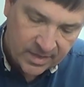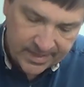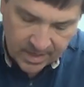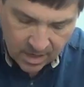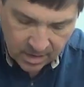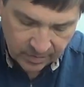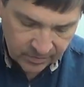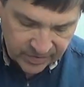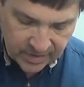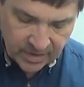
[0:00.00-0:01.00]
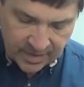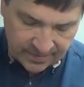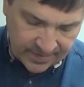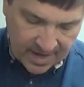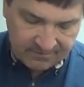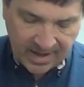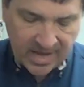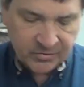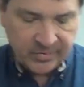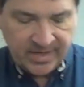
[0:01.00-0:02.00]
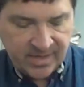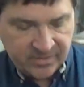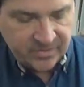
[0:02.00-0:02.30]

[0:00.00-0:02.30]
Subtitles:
and not others. And they have latch relays